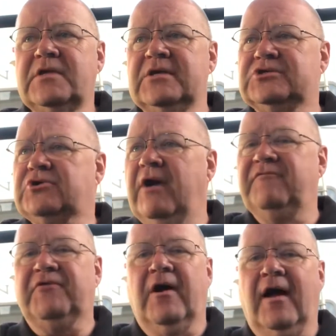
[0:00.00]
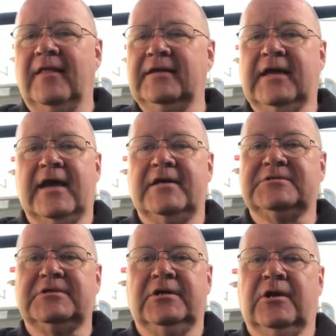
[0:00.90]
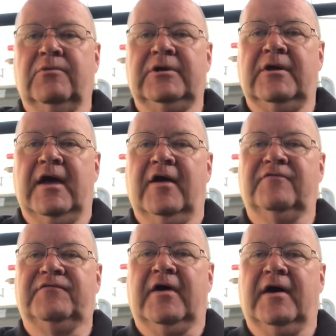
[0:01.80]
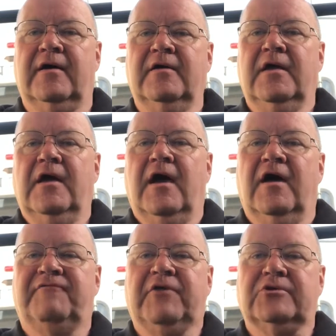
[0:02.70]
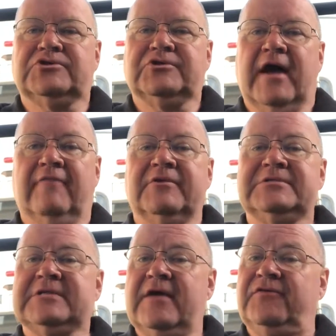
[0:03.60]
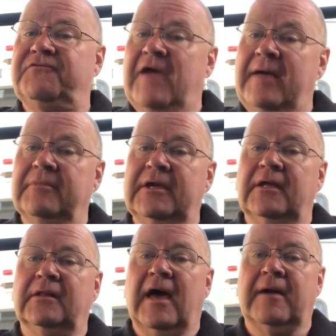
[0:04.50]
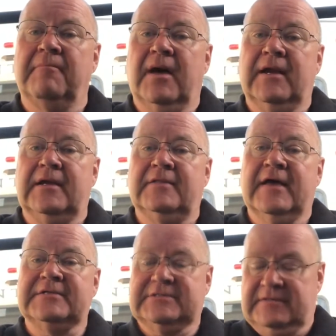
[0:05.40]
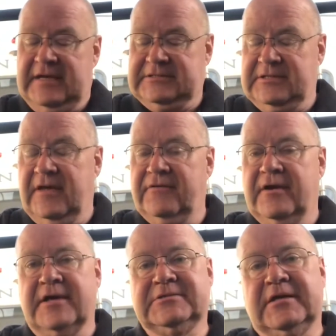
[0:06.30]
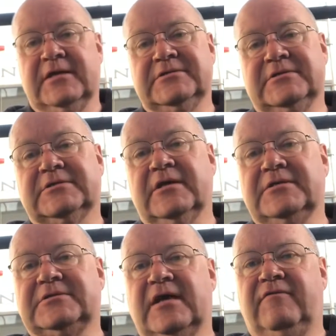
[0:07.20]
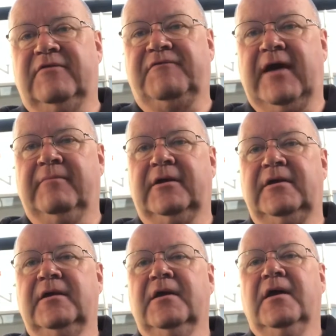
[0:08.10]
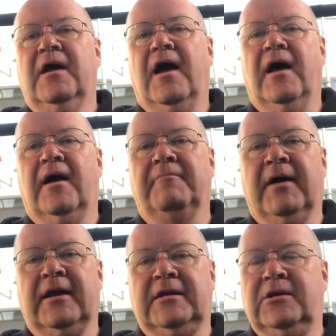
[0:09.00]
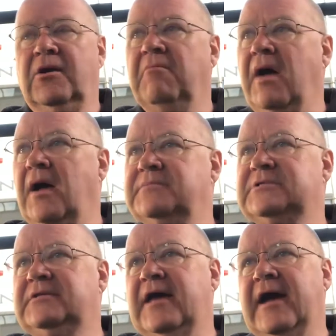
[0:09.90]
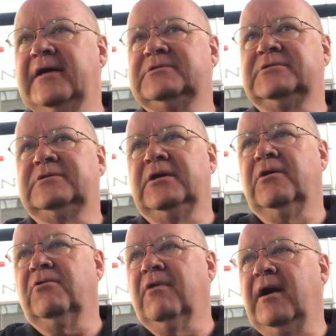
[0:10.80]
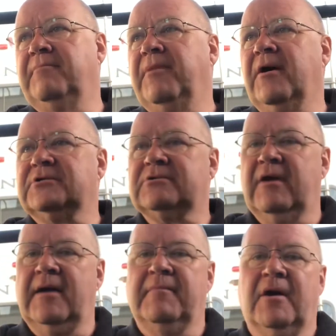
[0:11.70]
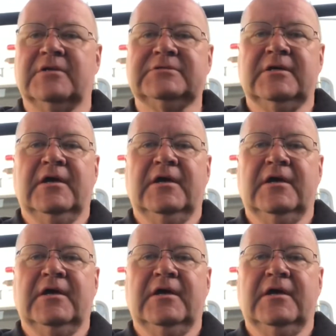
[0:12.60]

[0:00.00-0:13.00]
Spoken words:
It's great for holidays, when you have folks traveling. Saves family a lot of money. That's another nice thing, is it's going to save your family money. Moms and dads, grandpas, grandmas